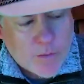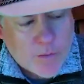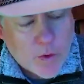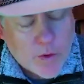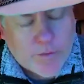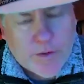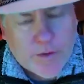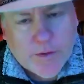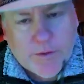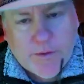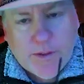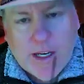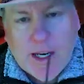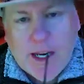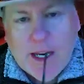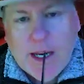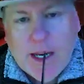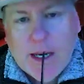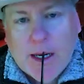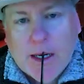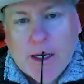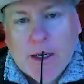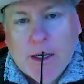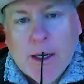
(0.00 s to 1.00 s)
was
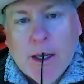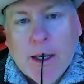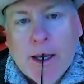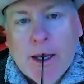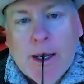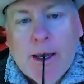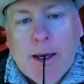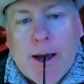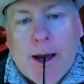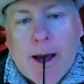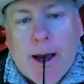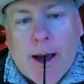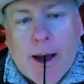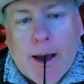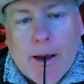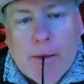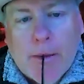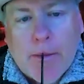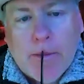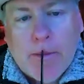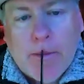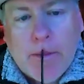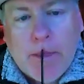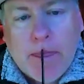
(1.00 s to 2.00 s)
415.
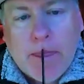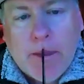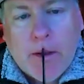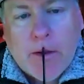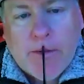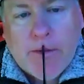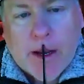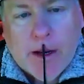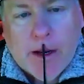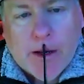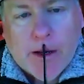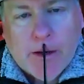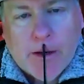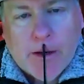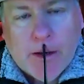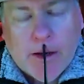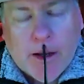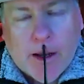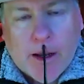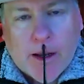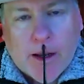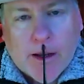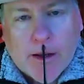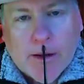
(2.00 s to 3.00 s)
You've got
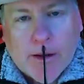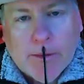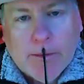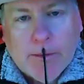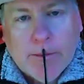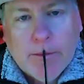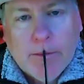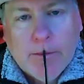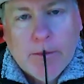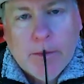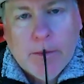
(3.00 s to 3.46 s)
a